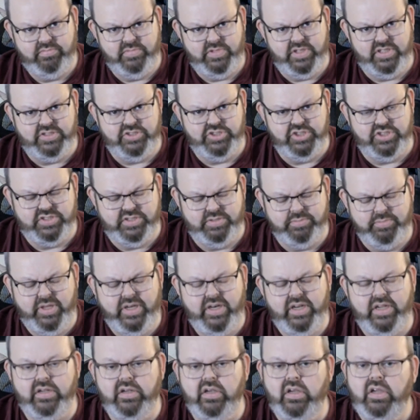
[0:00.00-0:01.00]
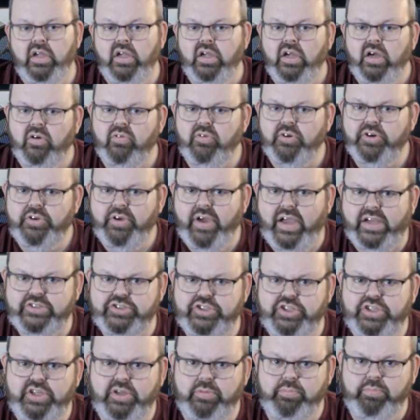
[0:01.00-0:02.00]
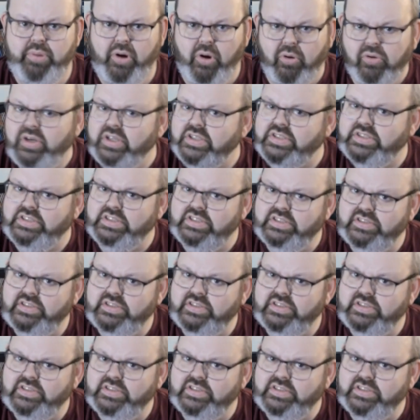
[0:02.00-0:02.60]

in just a minute, where you actually get bonuses